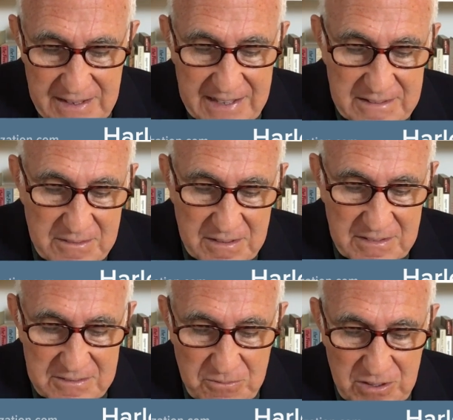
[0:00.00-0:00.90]
And
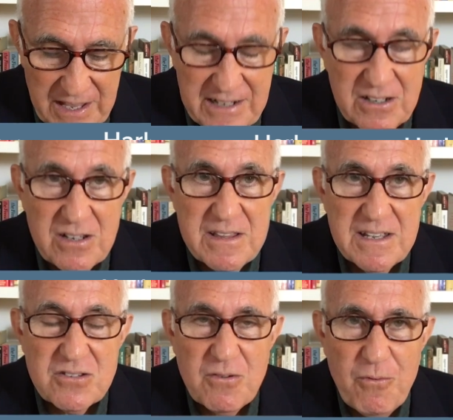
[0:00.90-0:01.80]
related to
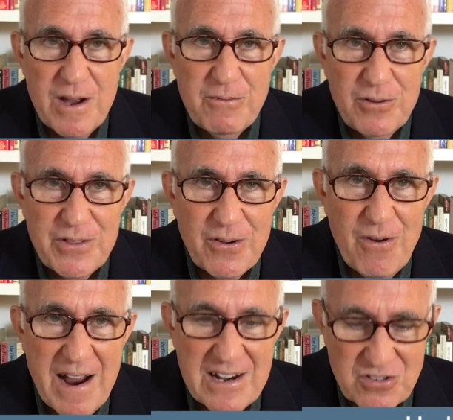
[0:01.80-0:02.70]
this, when will the
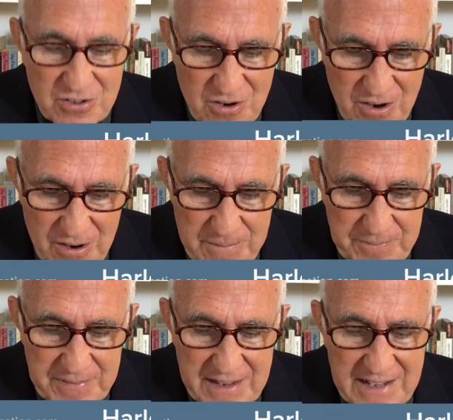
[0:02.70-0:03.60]
crash occur?
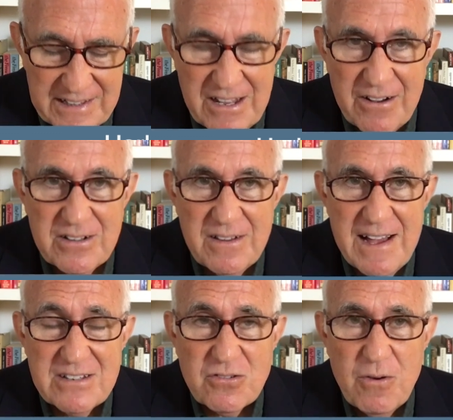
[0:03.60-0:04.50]
Now, in the
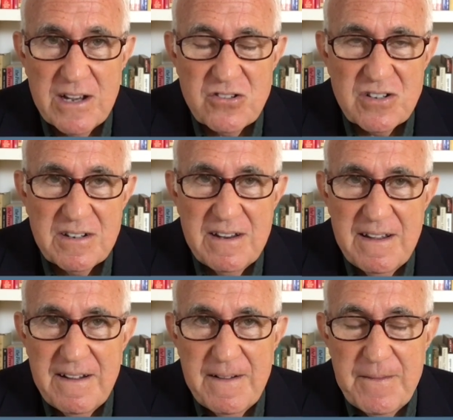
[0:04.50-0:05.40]
last question,
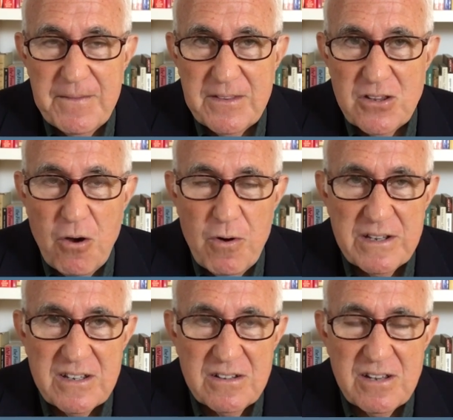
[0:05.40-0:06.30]
no
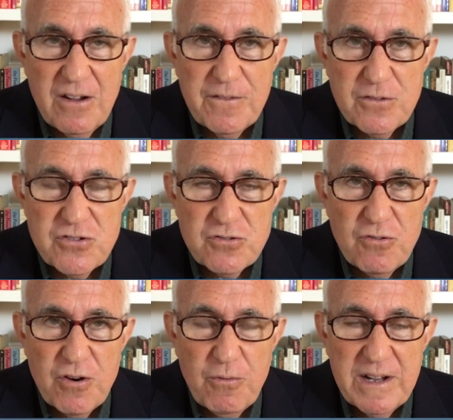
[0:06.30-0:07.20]
one can tell for
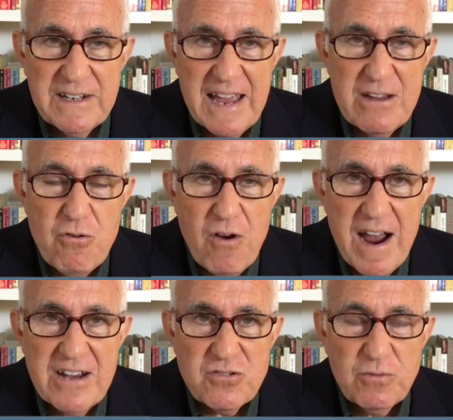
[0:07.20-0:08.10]
sure when a
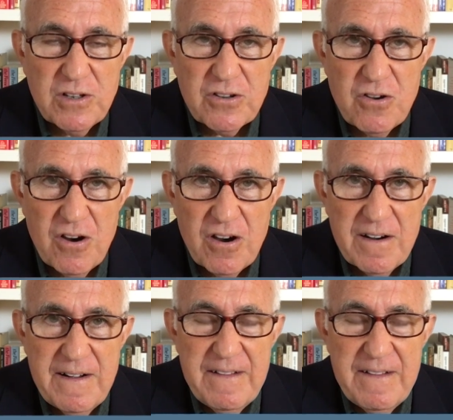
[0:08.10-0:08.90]
crash will occur.